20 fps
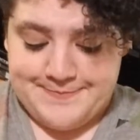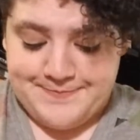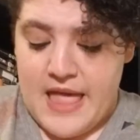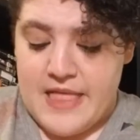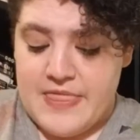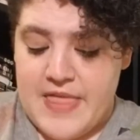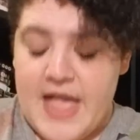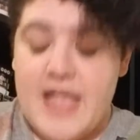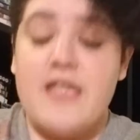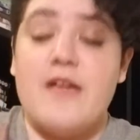
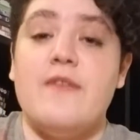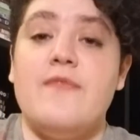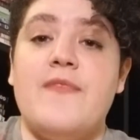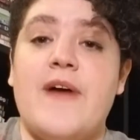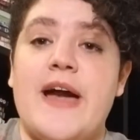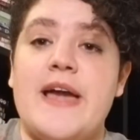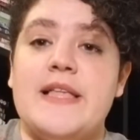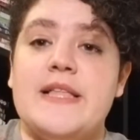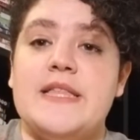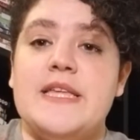And then
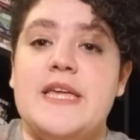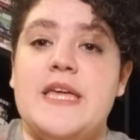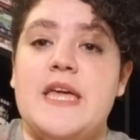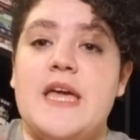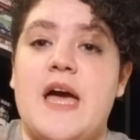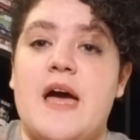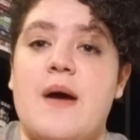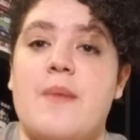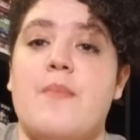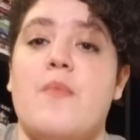finally,
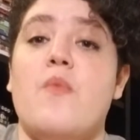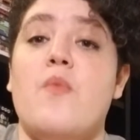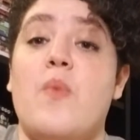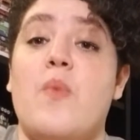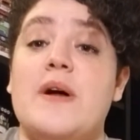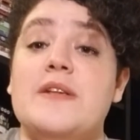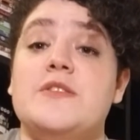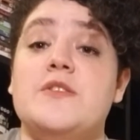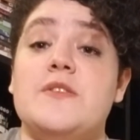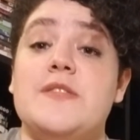
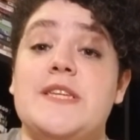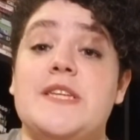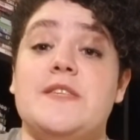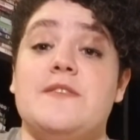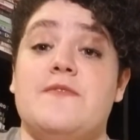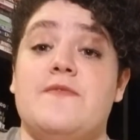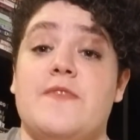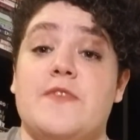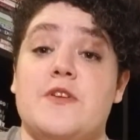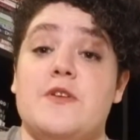what do these
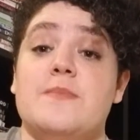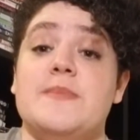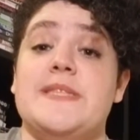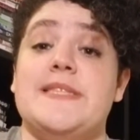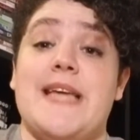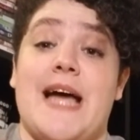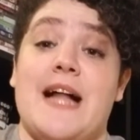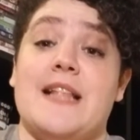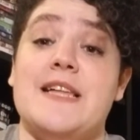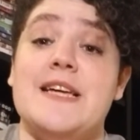films
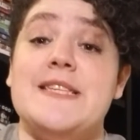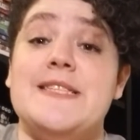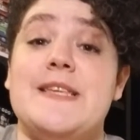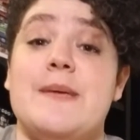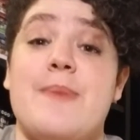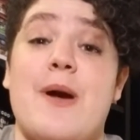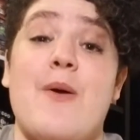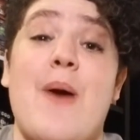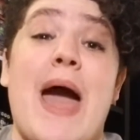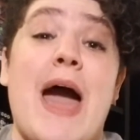tell us
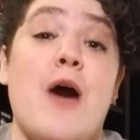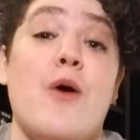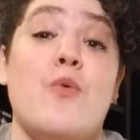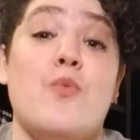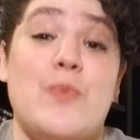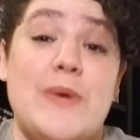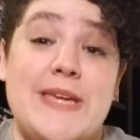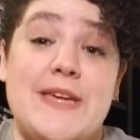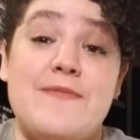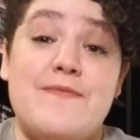about how
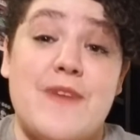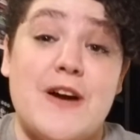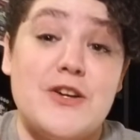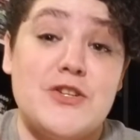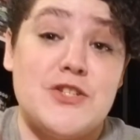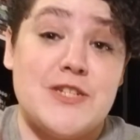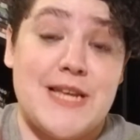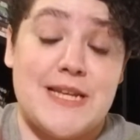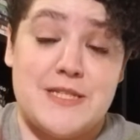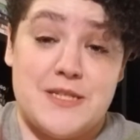we
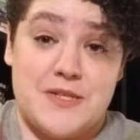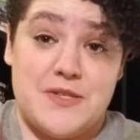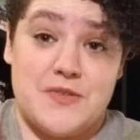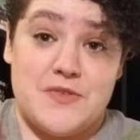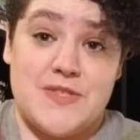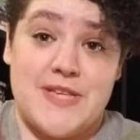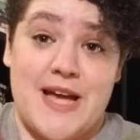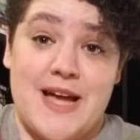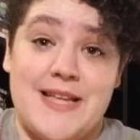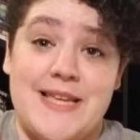function as a
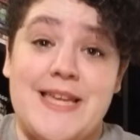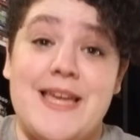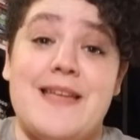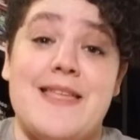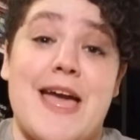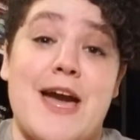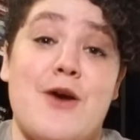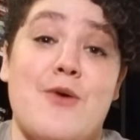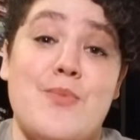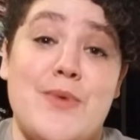society and
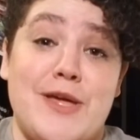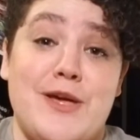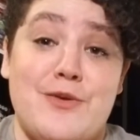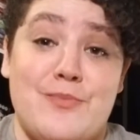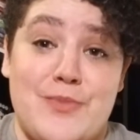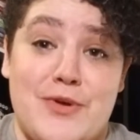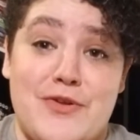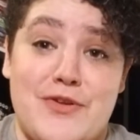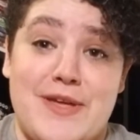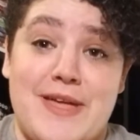how we
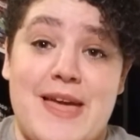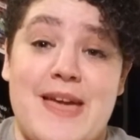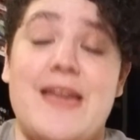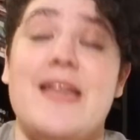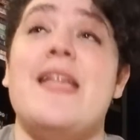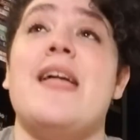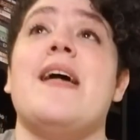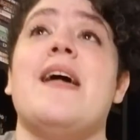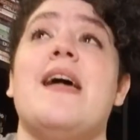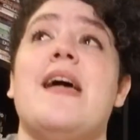
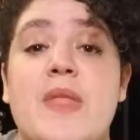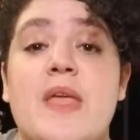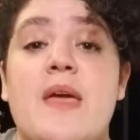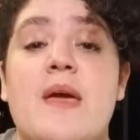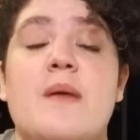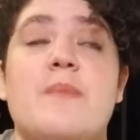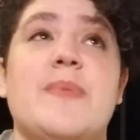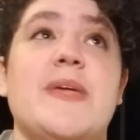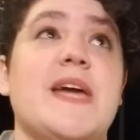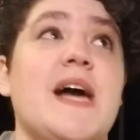communicate?
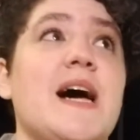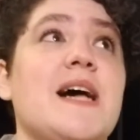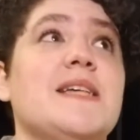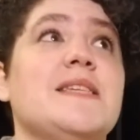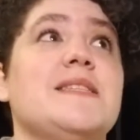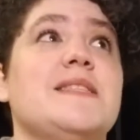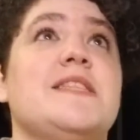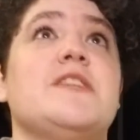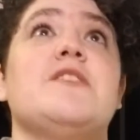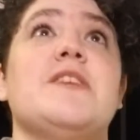Because
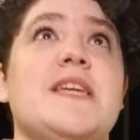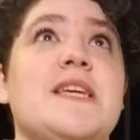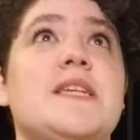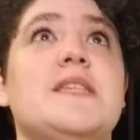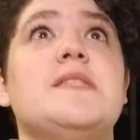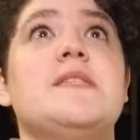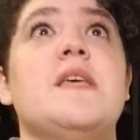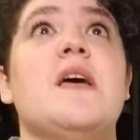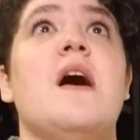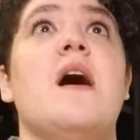there
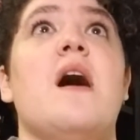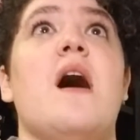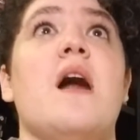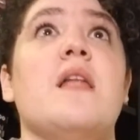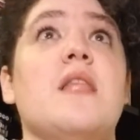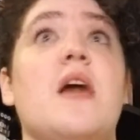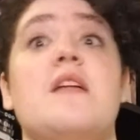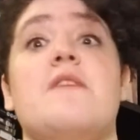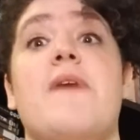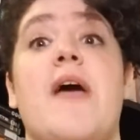is a
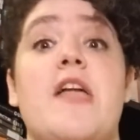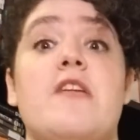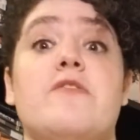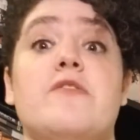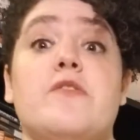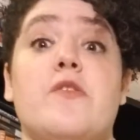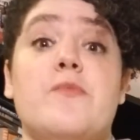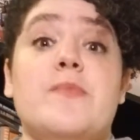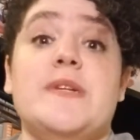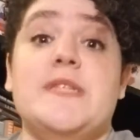lot of
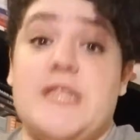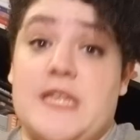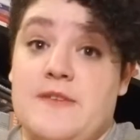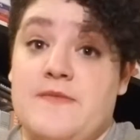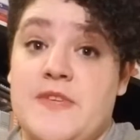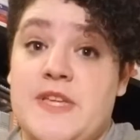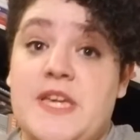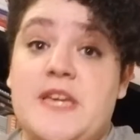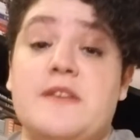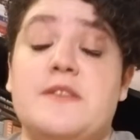
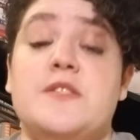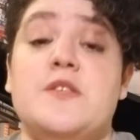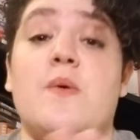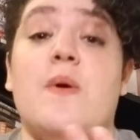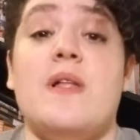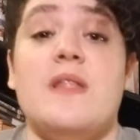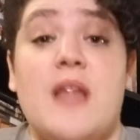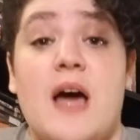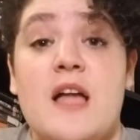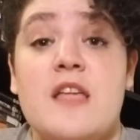heteronormativity, so
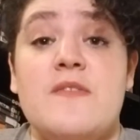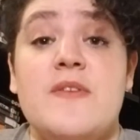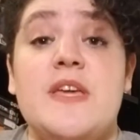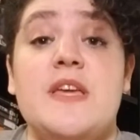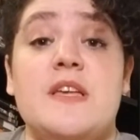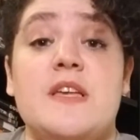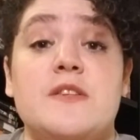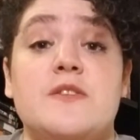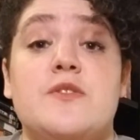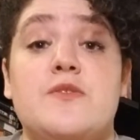a lot of
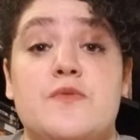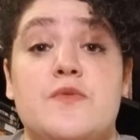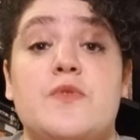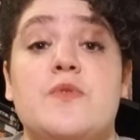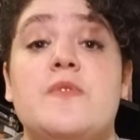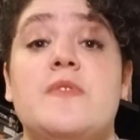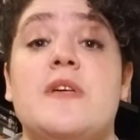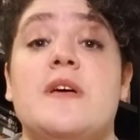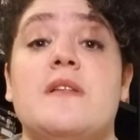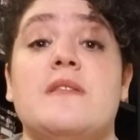it is through
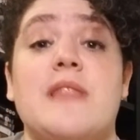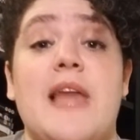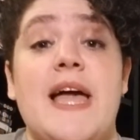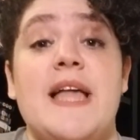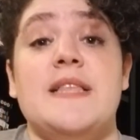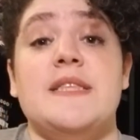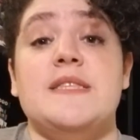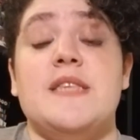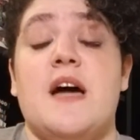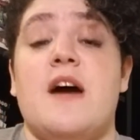the
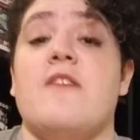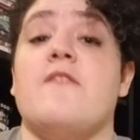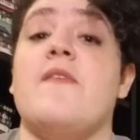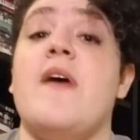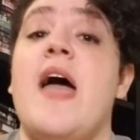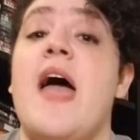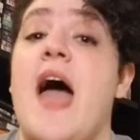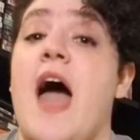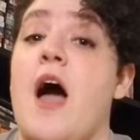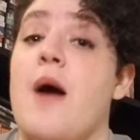lens of
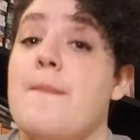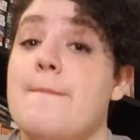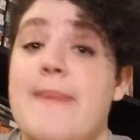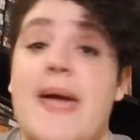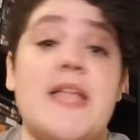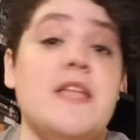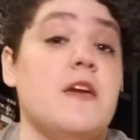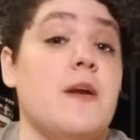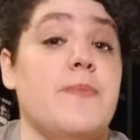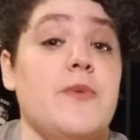how
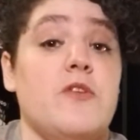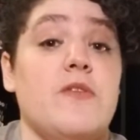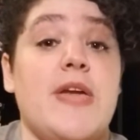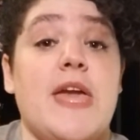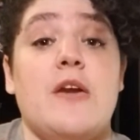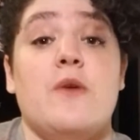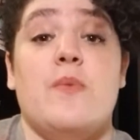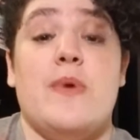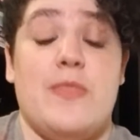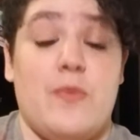men
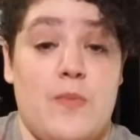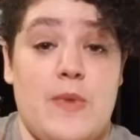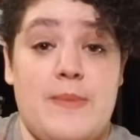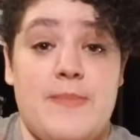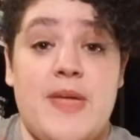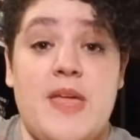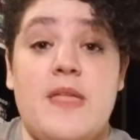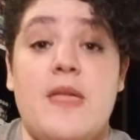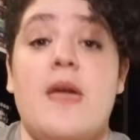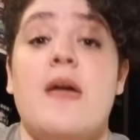communicate with
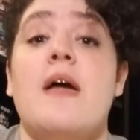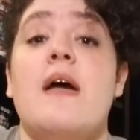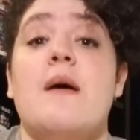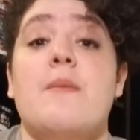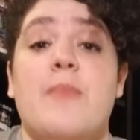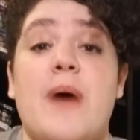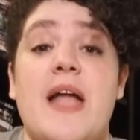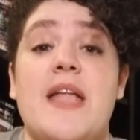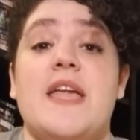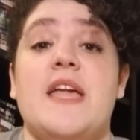women,
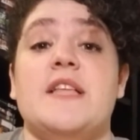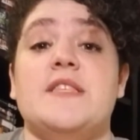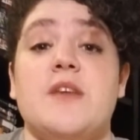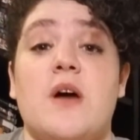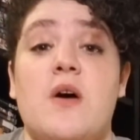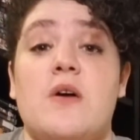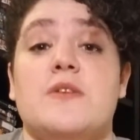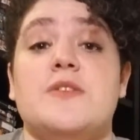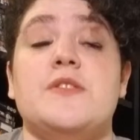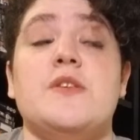but it's
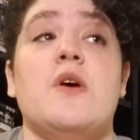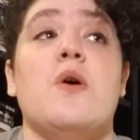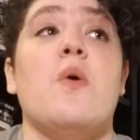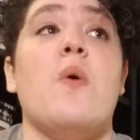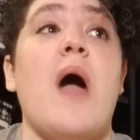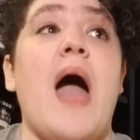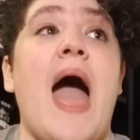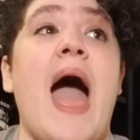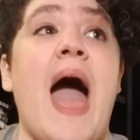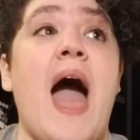
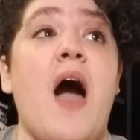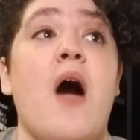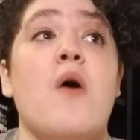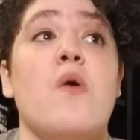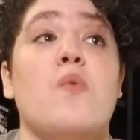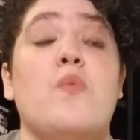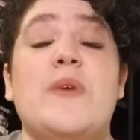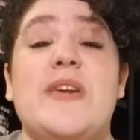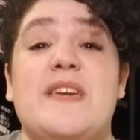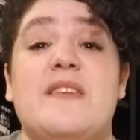also
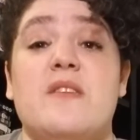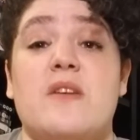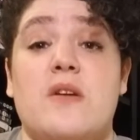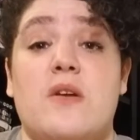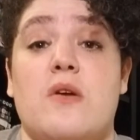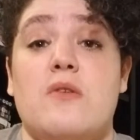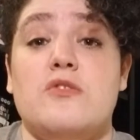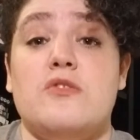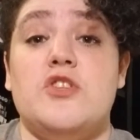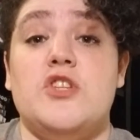how we
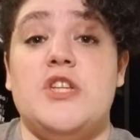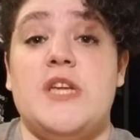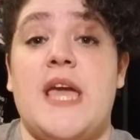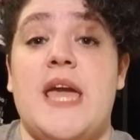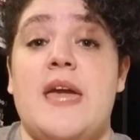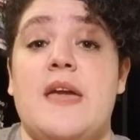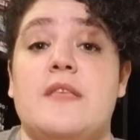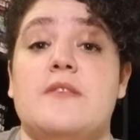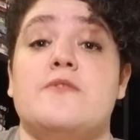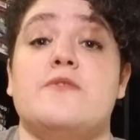
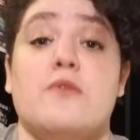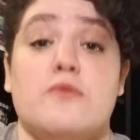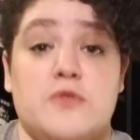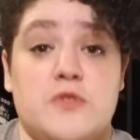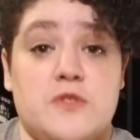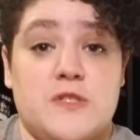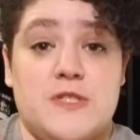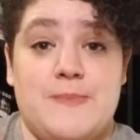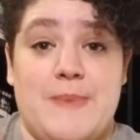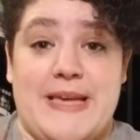negotiate
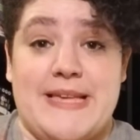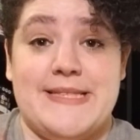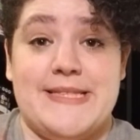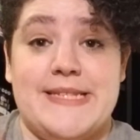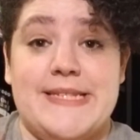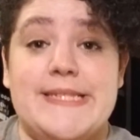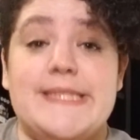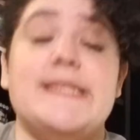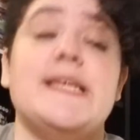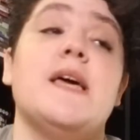social
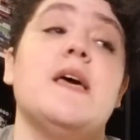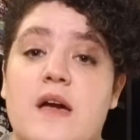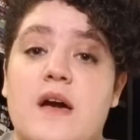spaces.